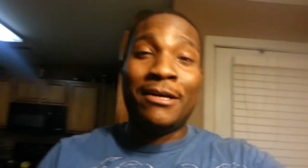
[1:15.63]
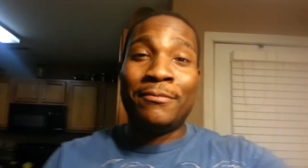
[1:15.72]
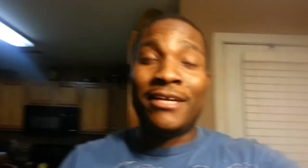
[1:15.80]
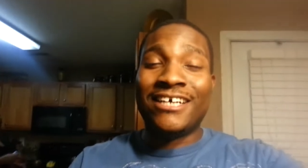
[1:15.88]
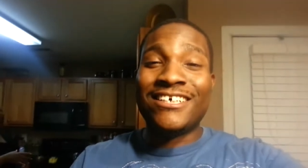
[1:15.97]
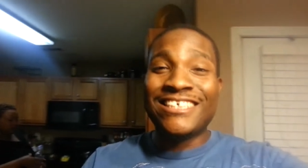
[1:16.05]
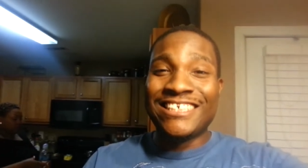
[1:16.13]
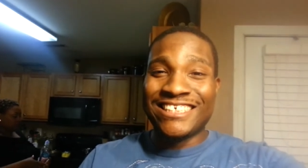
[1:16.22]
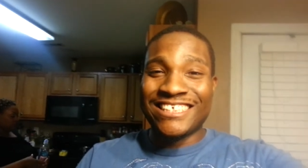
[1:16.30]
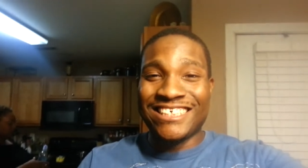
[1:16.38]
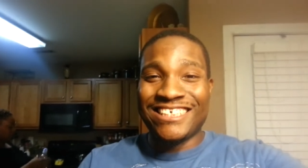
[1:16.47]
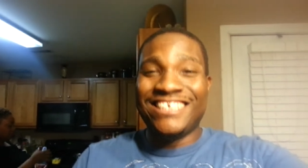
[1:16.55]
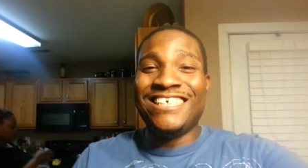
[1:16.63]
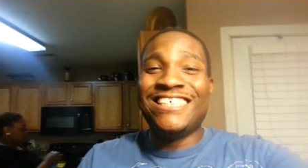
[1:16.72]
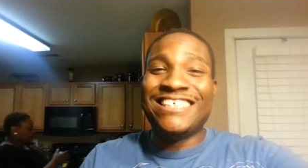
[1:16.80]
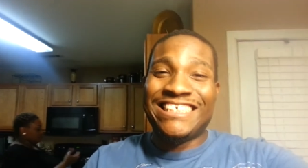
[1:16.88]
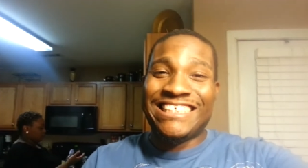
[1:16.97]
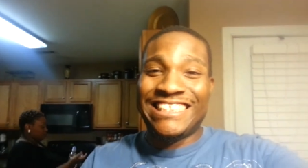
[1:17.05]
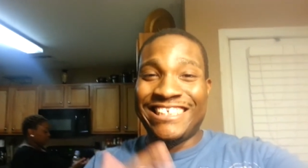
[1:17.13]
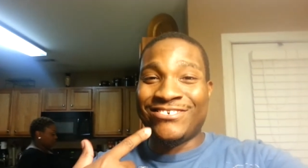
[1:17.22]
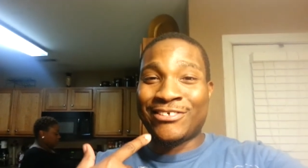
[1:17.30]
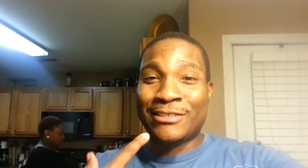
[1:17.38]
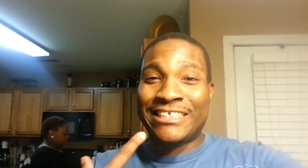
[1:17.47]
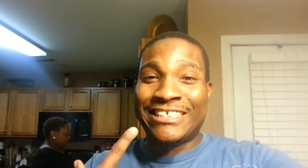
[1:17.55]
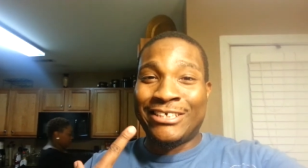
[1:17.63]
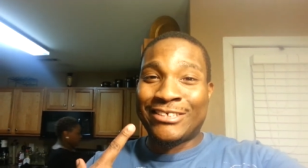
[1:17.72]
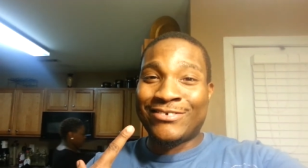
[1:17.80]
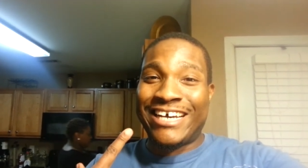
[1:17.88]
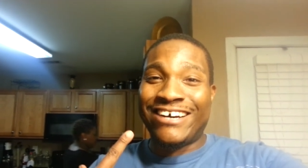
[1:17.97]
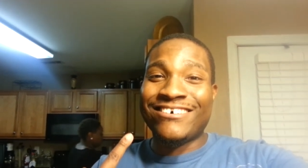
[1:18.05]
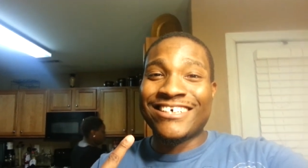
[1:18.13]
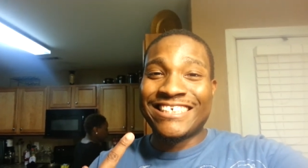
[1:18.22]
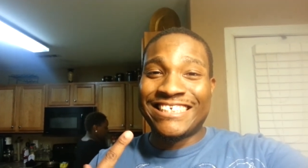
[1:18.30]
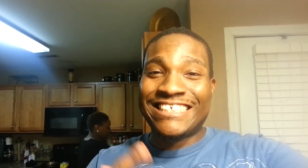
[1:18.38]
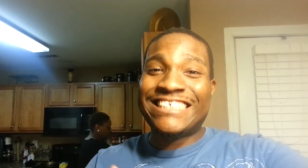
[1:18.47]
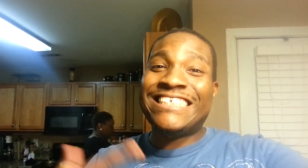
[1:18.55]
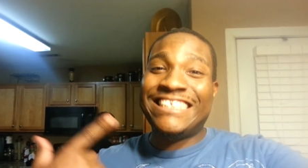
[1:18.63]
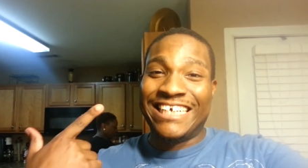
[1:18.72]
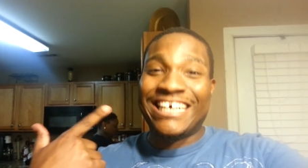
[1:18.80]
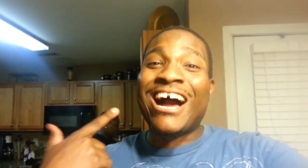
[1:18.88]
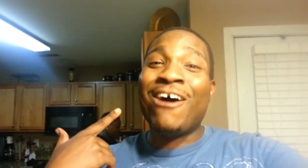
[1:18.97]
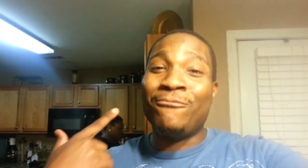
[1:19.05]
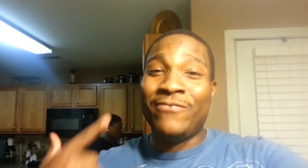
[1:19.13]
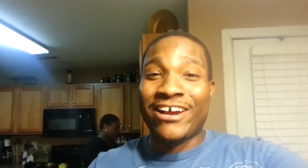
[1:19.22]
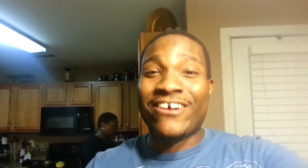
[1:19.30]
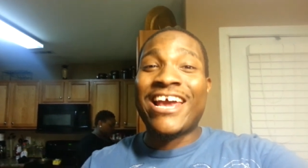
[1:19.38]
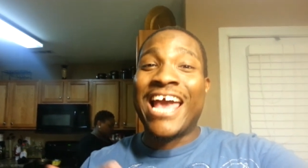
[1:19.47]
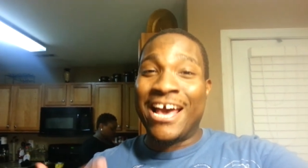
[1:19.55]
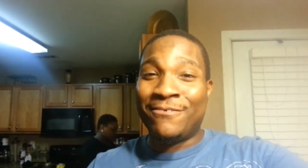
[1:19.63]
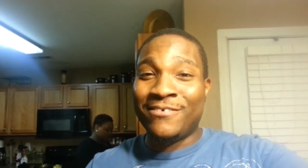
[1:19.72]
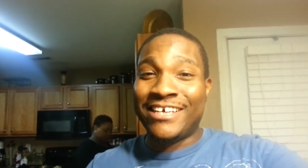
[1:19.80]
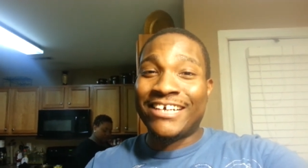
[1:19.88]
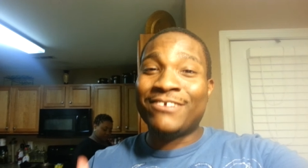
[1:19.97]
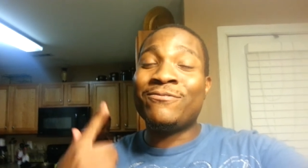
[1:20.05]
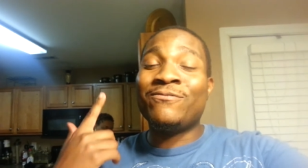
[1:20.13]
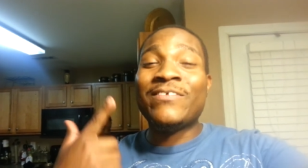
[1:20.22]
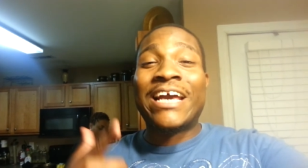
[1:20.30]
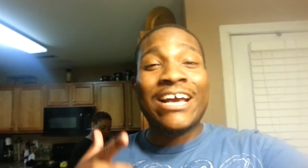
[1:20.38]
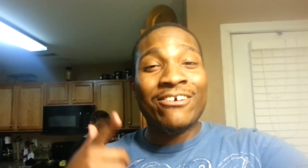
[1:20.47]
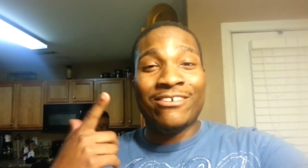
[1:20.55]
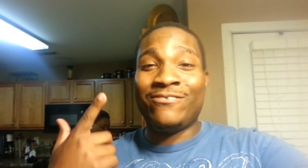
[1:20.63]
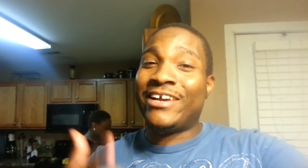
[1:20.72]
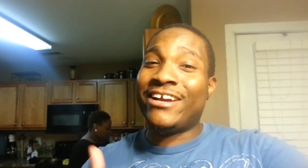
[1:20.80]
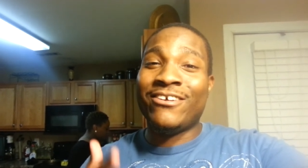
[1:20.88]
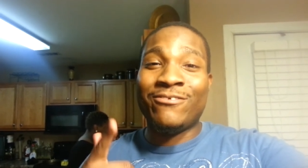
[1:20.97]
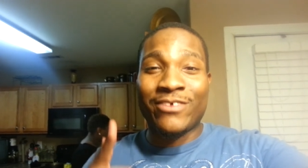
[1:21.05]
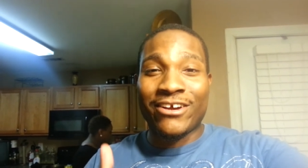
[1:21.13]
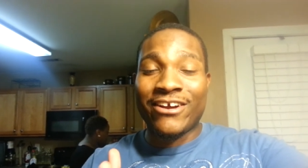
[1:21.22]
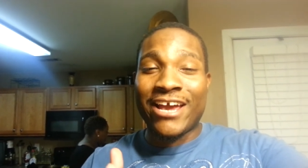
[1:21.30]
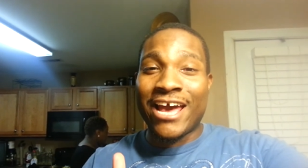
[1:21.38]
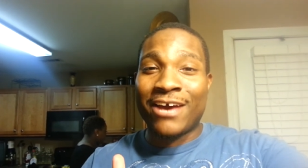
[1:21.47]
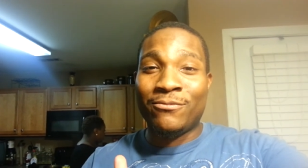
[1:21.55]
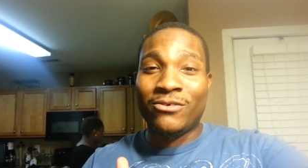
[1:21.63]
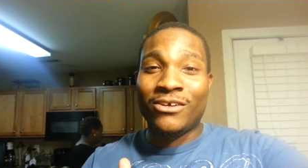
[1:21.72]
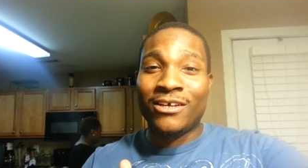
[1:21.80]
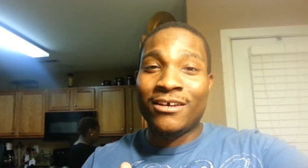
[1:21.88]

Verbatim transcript: I'm. Yeah, you see, you see my smile. Yeah, I'm very happy, very, very, very happy.